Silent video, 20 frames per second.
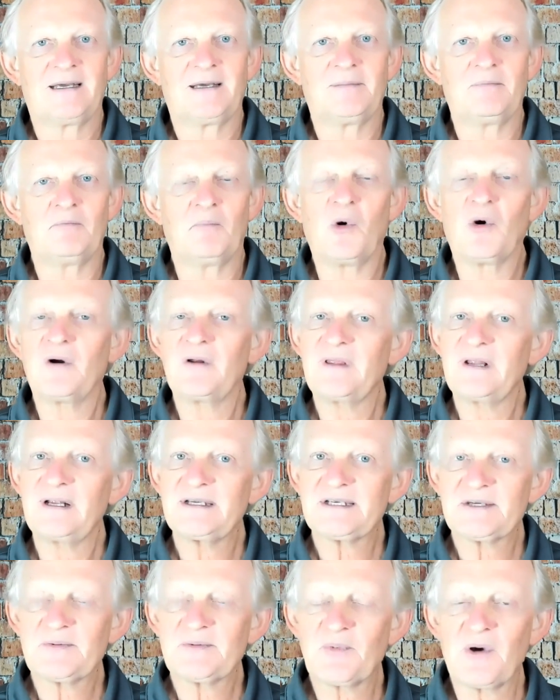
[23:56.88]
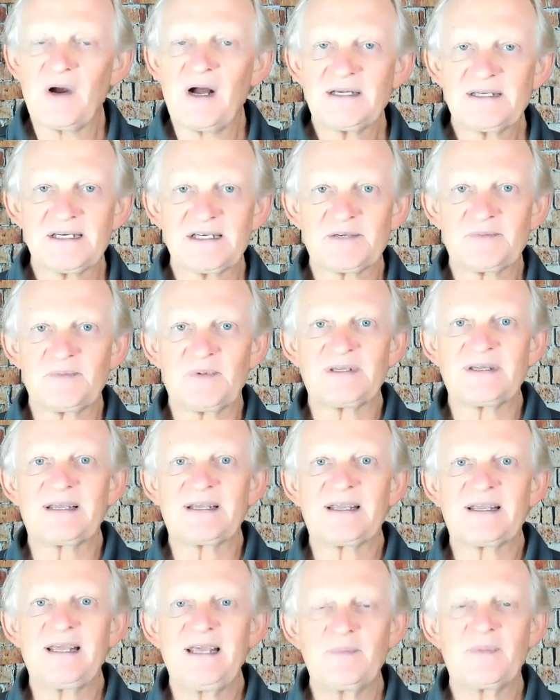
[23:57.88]
more than just process, but to
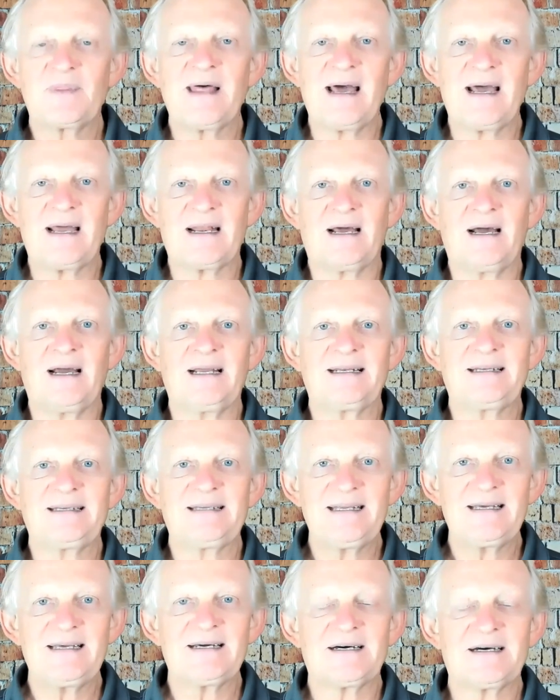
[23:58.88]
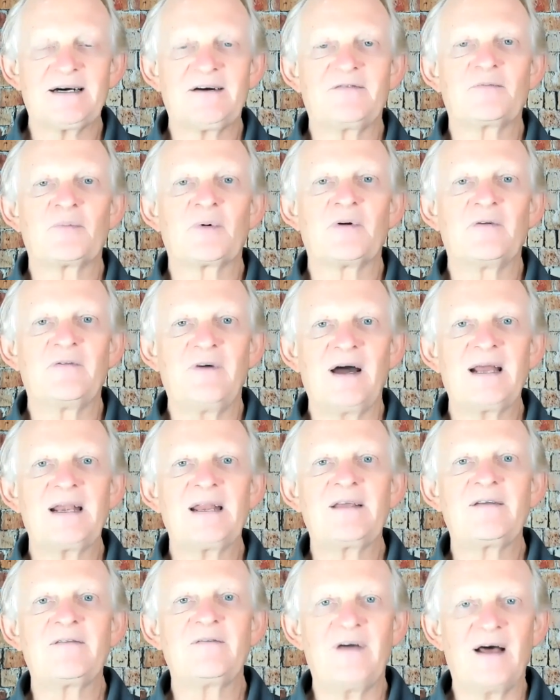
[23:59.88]
keep that idea of
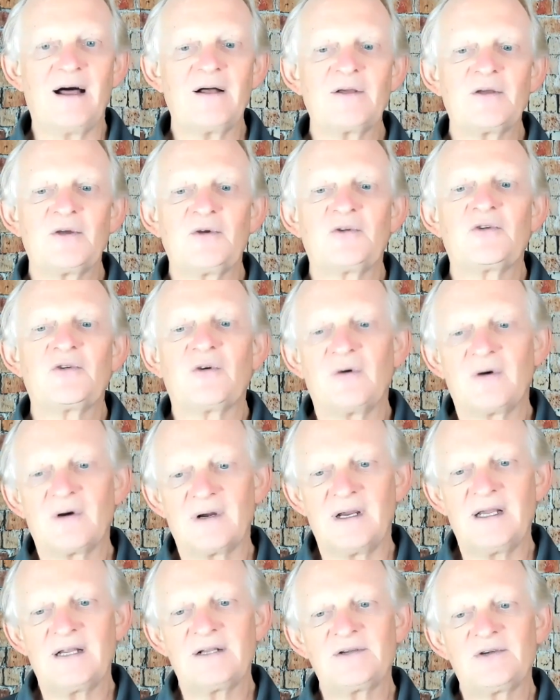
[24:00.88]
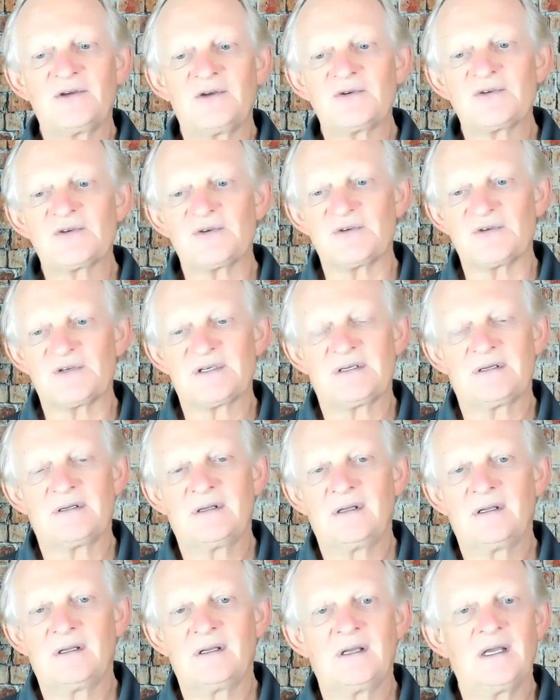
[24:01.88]
providing value to our end users.
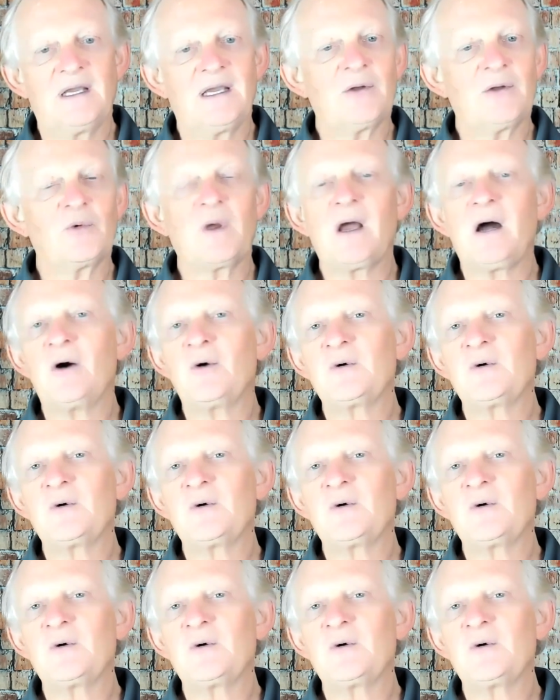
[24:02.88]
And we